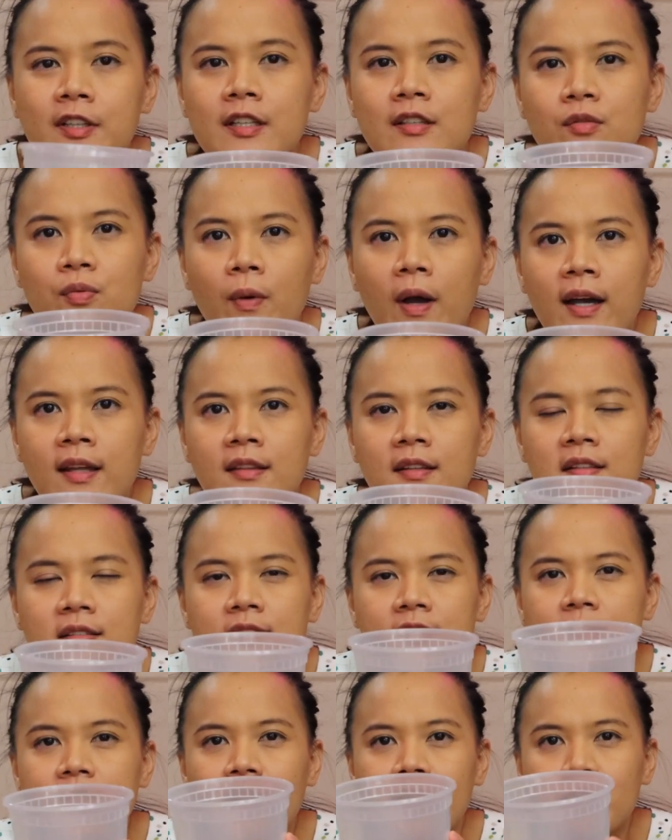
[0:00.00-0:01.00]
this one,
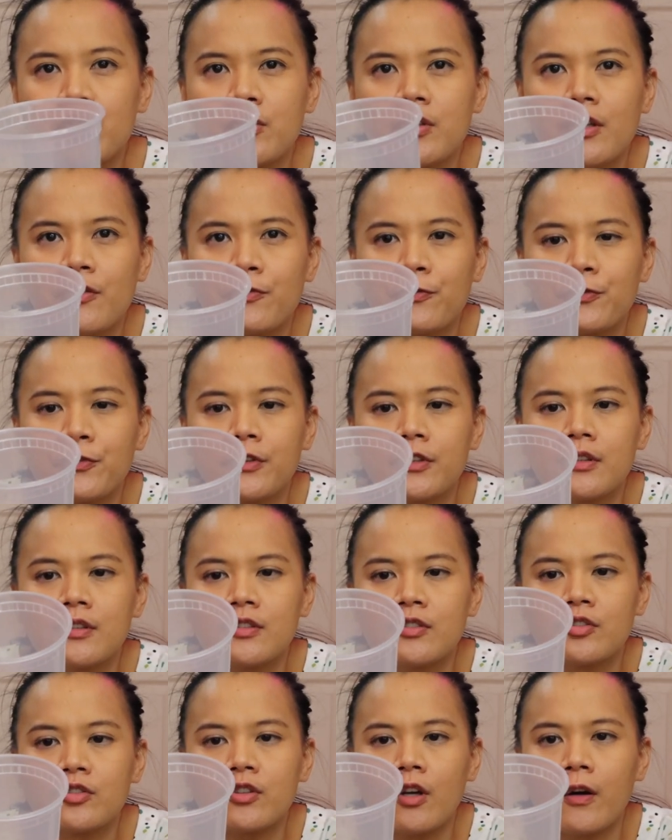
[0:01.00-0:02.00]
this is actually a food
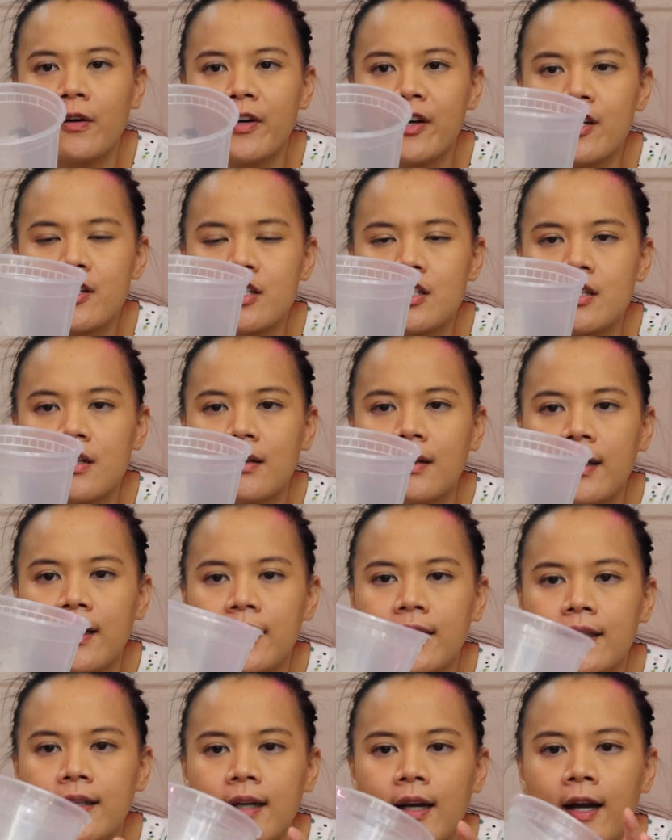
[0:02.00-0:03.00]
storage,
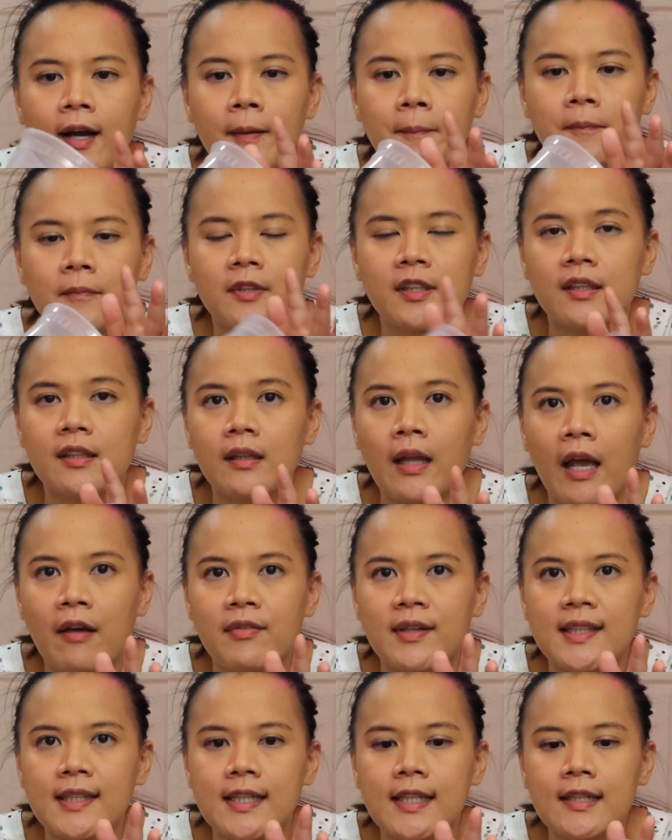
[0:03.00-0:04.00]
like that
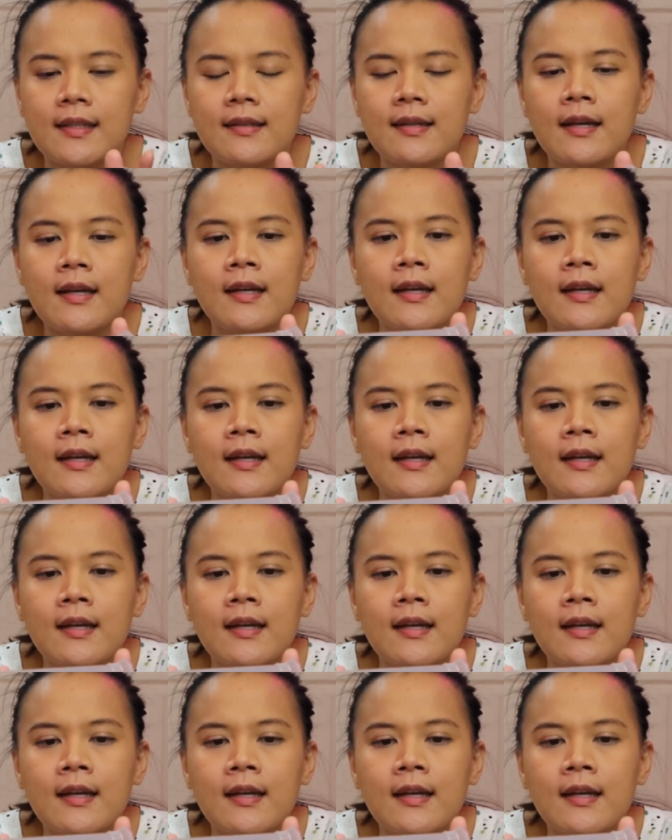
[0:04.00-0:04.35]
have a lid.